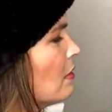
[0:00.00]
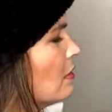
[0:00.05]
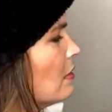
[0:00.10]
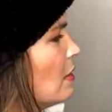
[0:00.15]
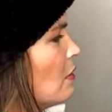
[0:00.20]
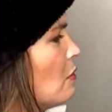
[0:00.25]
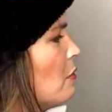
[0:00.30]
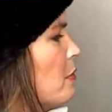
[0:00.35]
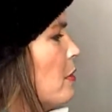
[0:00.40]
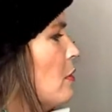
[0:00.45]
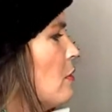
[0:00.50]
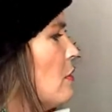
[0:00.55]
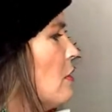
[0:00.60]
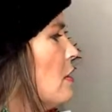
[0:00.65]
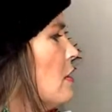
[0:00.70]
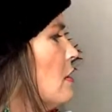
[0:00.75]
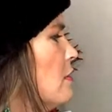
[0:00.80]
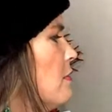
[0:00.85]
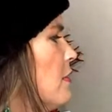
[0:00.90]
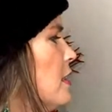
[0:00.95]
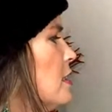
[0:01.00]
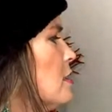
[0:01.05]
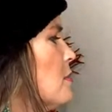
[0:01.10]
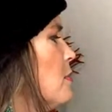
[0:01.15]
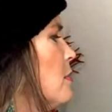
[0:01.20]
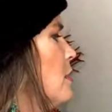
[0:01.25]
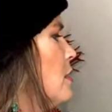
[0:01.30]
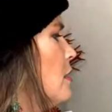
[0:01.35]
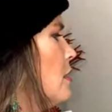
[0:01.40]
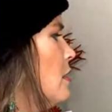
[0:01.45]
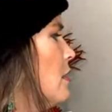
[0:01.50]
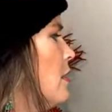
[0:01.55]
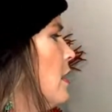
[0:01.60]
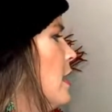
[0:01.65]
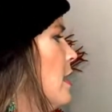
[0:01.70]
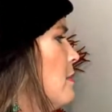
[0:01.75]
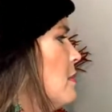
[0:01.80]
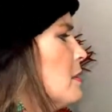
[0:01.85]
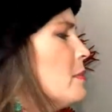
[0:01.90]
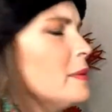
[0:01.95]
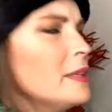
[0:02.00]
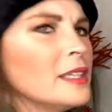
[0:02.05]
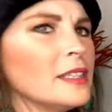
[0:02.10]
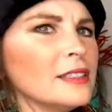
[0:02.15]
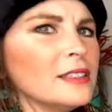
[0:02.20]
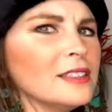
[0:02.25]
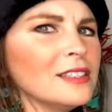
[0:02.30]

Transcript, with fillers: They were both on Facebook. All right, I'm gonna put